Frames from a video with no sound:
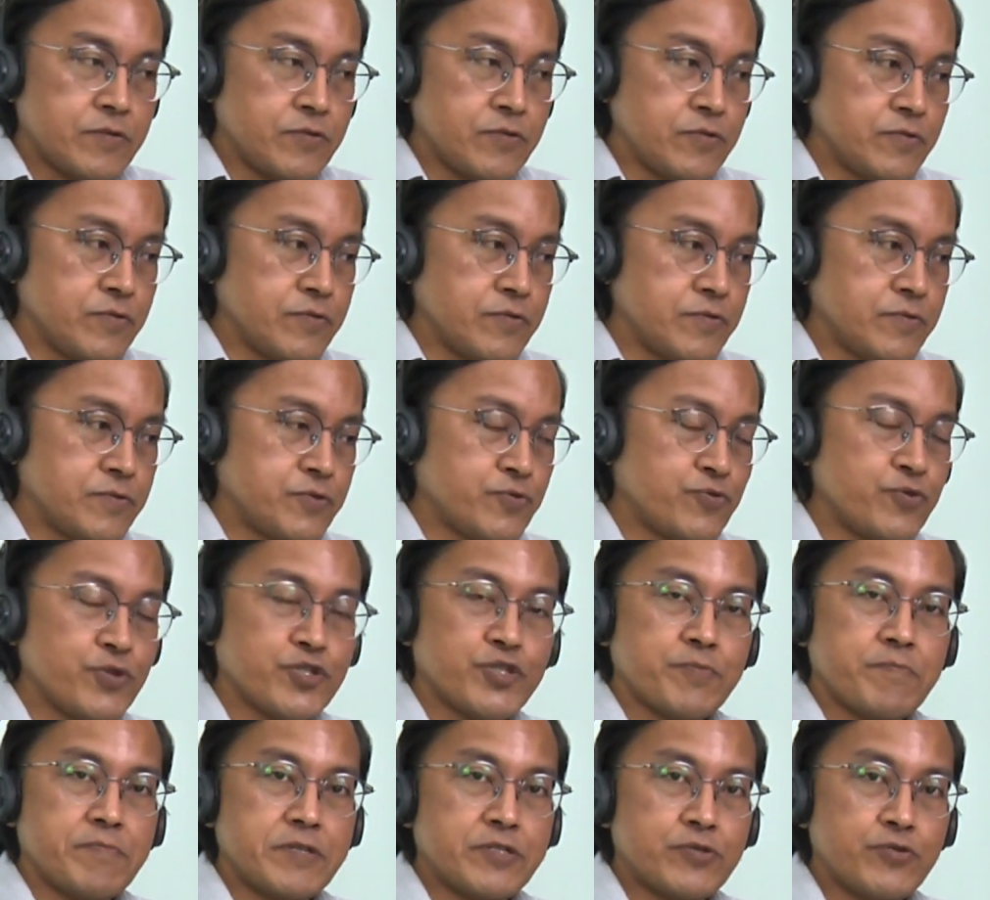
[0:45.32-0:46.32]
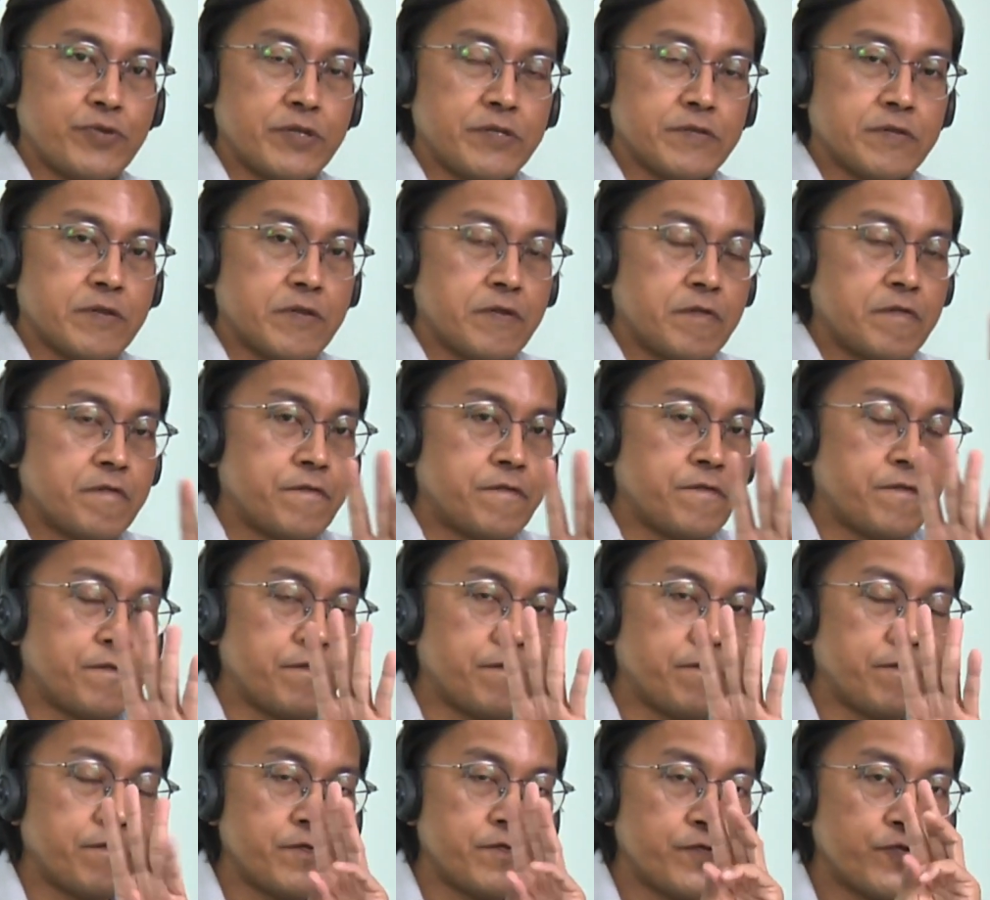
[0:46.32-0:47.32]
to switch between
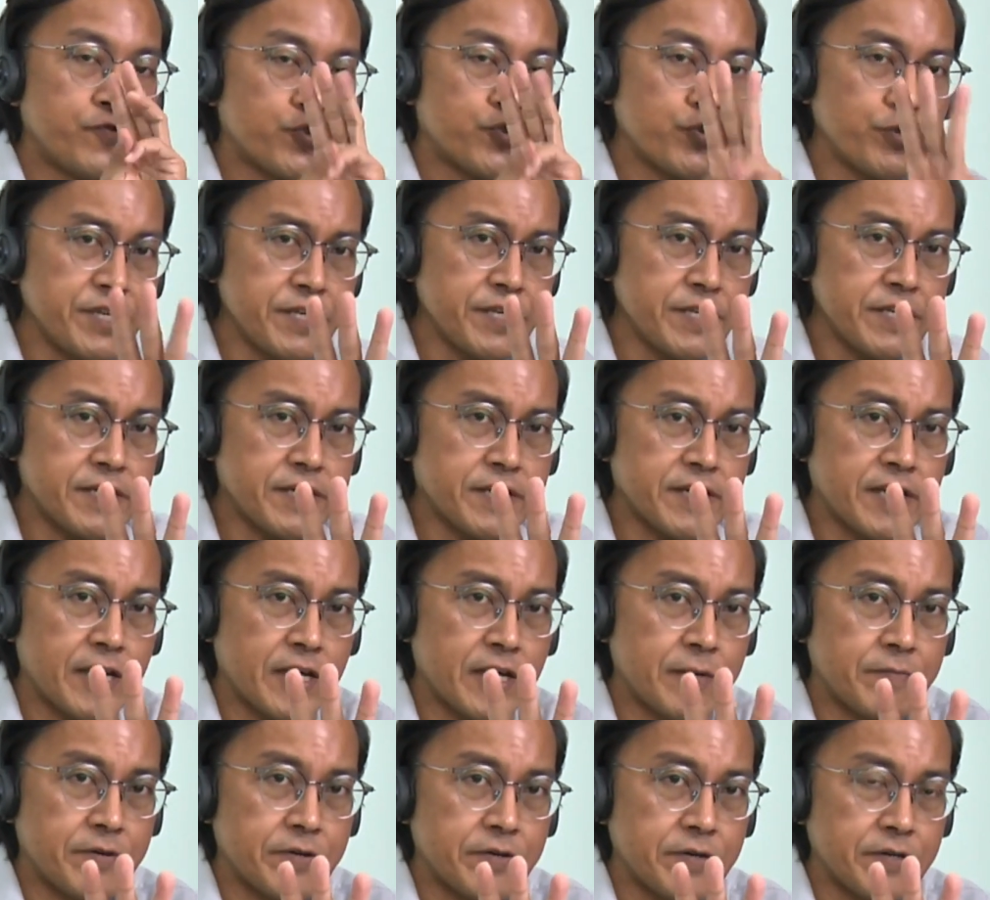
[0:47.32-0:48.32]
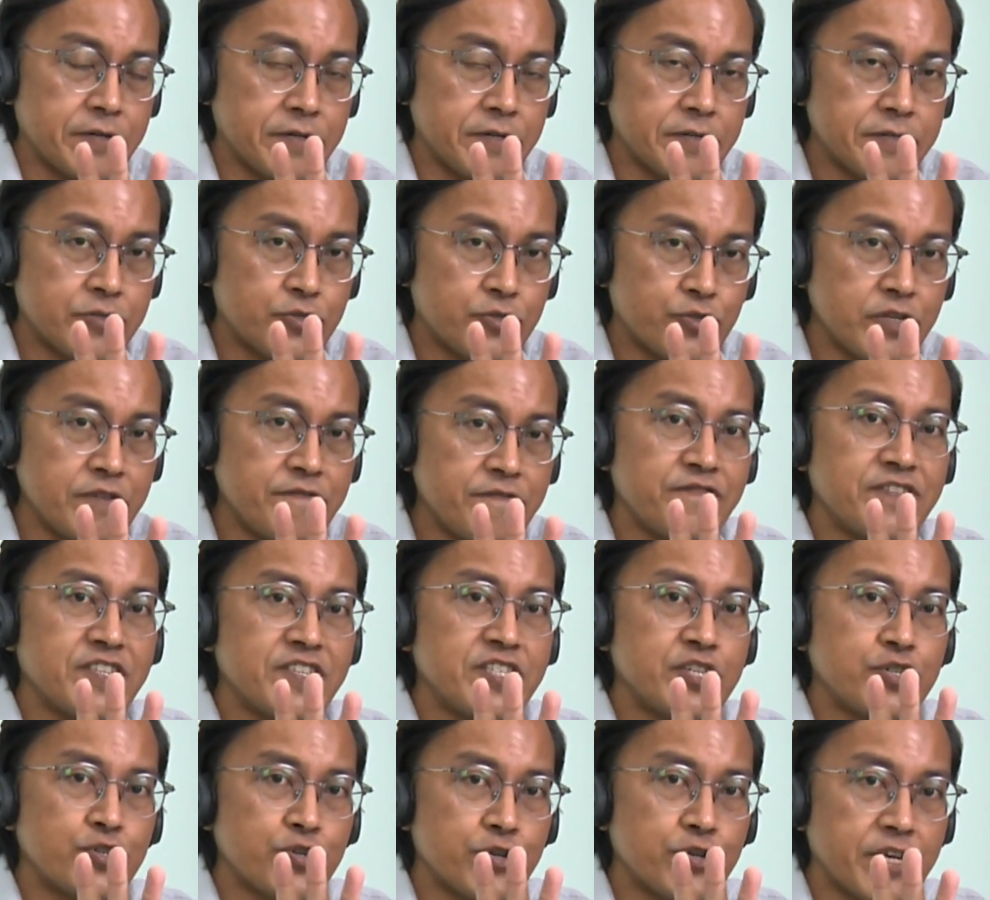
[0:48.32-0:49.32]
three cameras, three
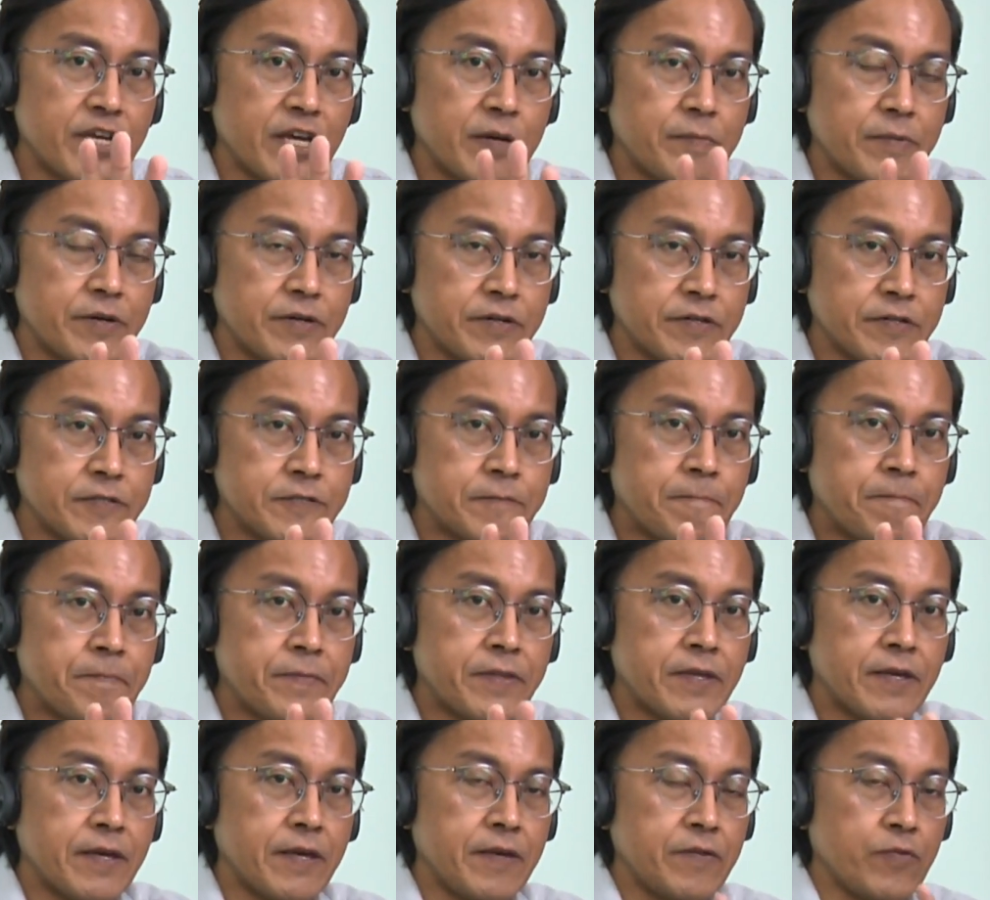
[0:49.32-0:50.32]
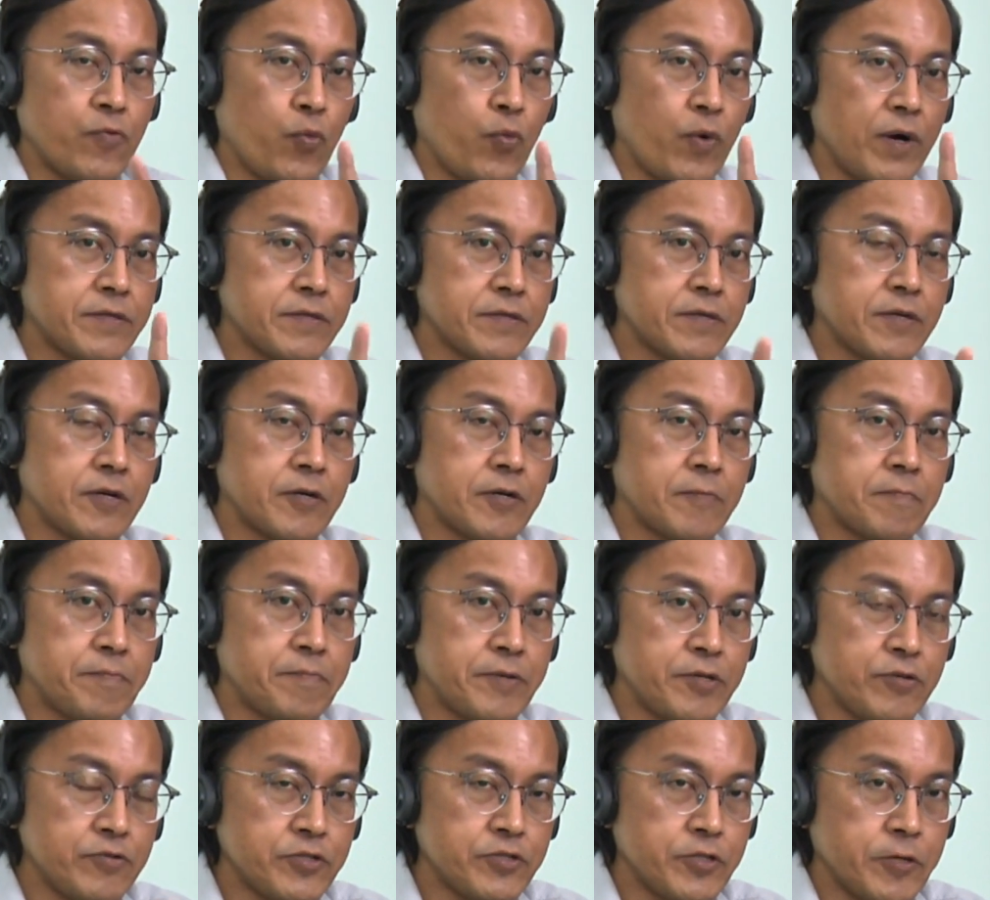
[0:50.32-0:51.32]
video cameras and one
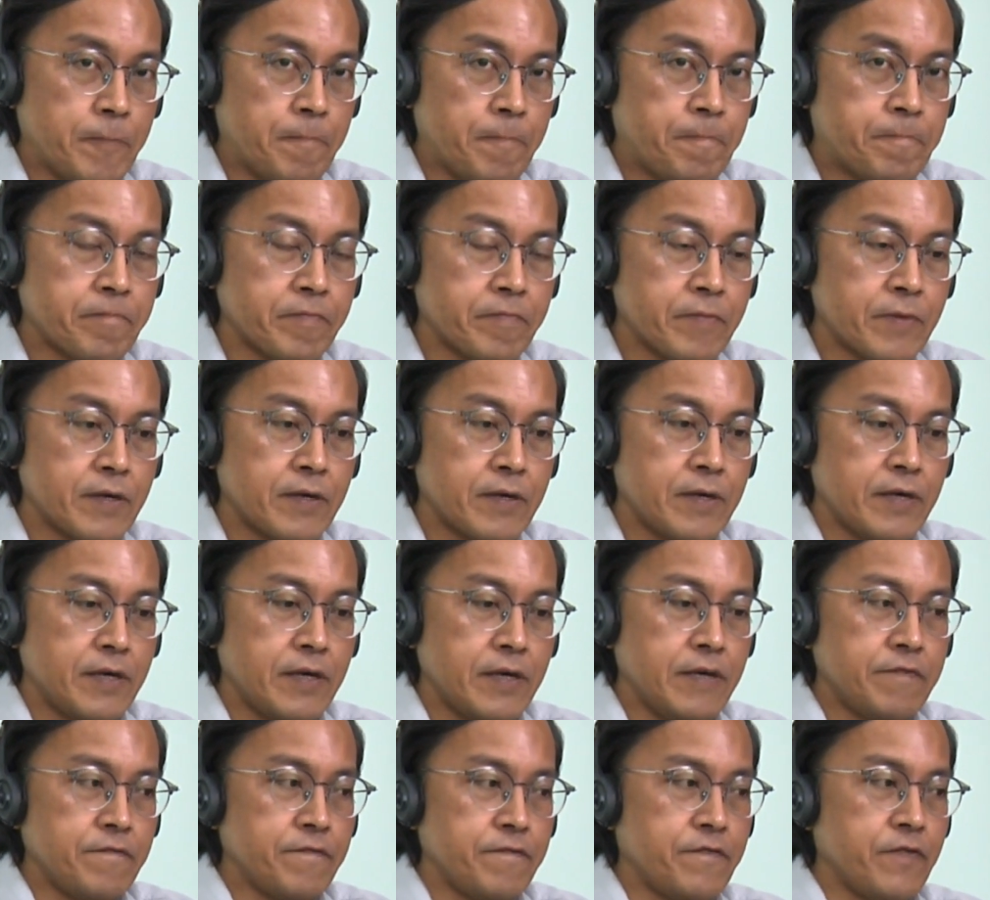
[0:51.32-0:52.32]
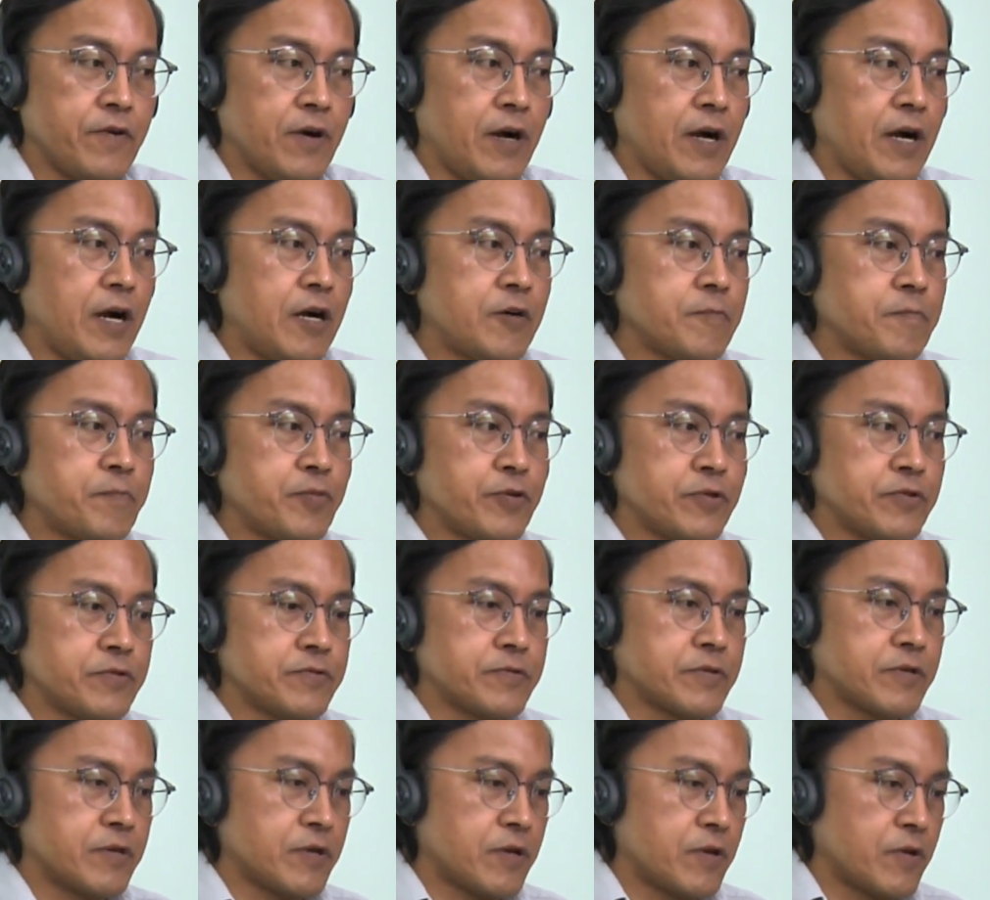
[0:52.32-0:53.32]
computer. And for output,
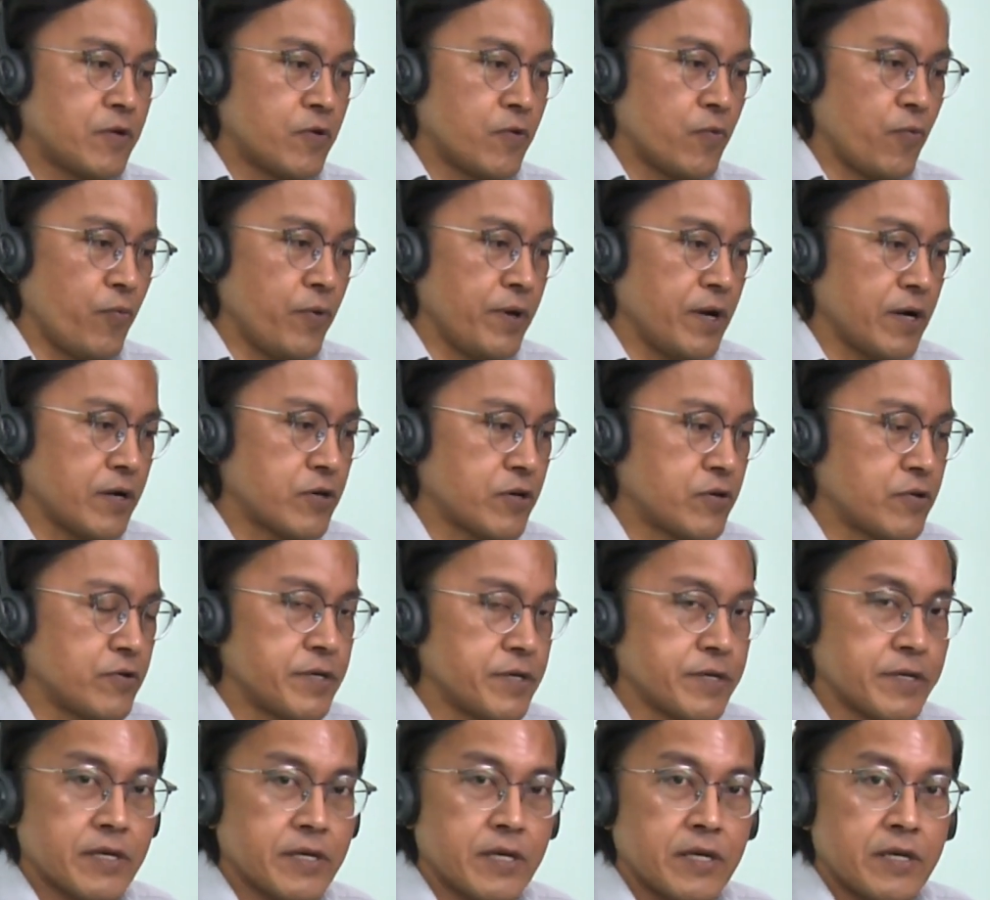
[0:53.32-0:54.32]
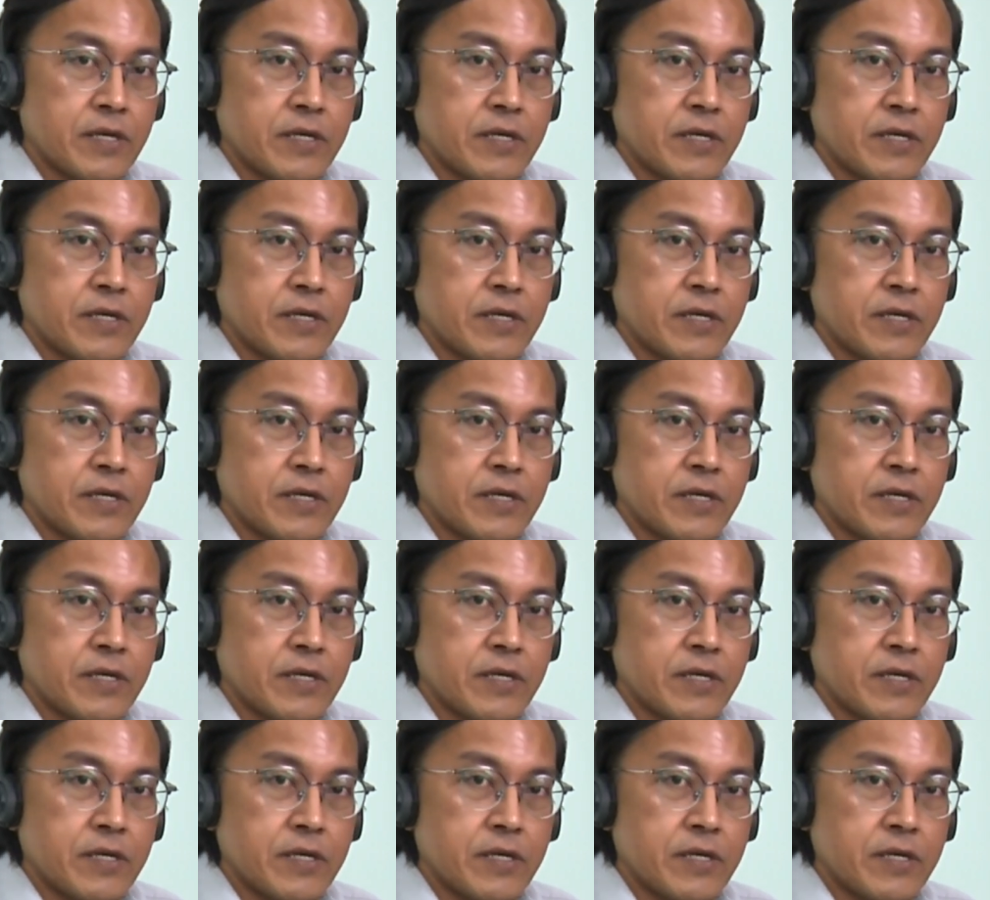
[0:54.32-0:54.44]
we are going,